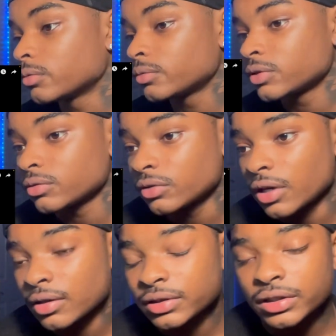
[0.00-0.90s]

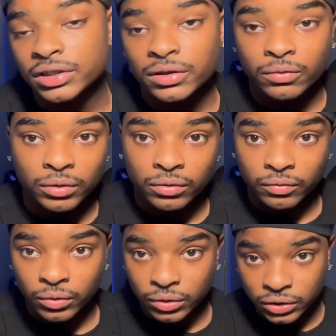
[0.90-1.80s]
Subscribe to the channel. We on the
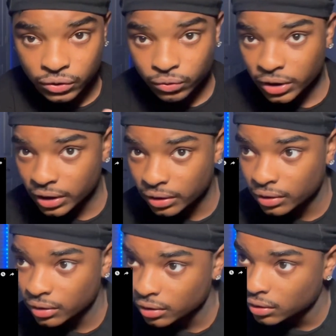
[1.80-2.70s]
road to 2K.
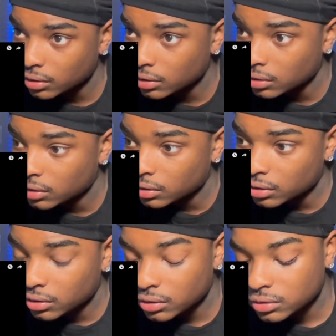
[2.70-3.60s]

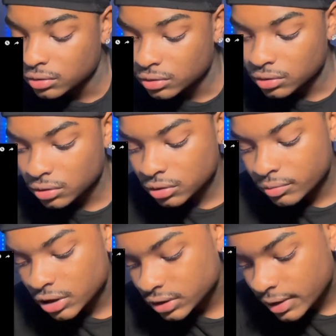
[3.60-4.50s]
And
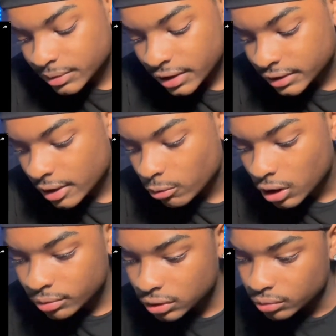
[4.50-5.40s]
my Snapchat is at
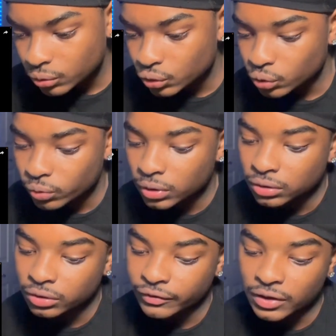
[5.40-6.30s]
YBWJU1.
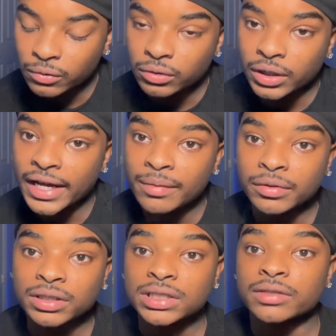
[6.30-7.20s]
If y'all wanna add me
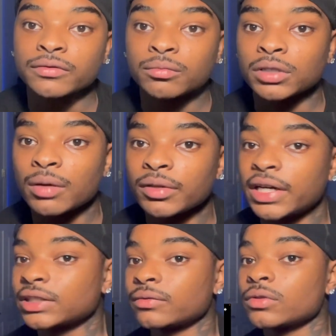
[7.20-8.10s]
and shit for me, I'll be
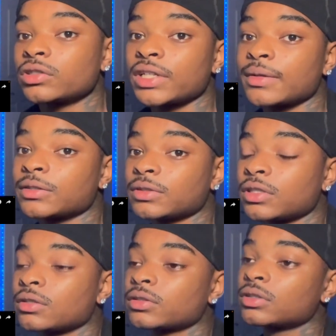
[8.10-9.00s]
active on Snap
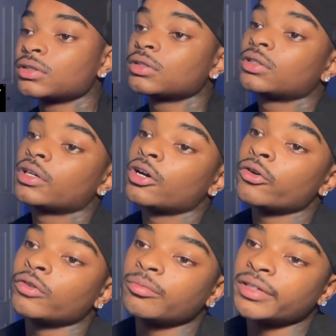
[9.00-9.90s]
sometimes. I don't
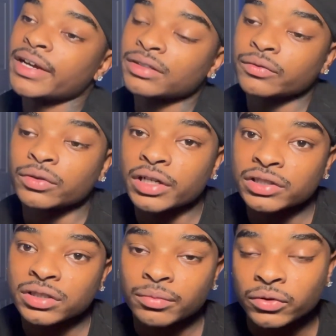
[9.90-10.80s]
really be active on that
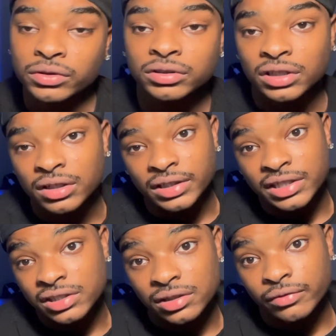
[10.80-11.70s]
shit most of the time. That
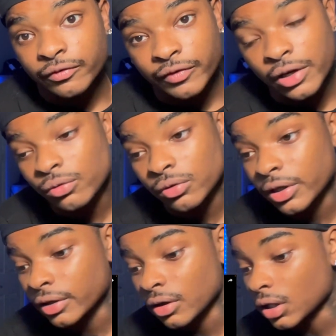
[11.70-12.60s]
shit federal, I
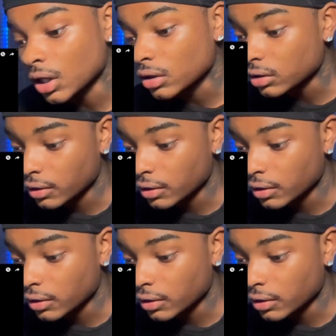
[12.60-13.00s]
ain't gonna lie.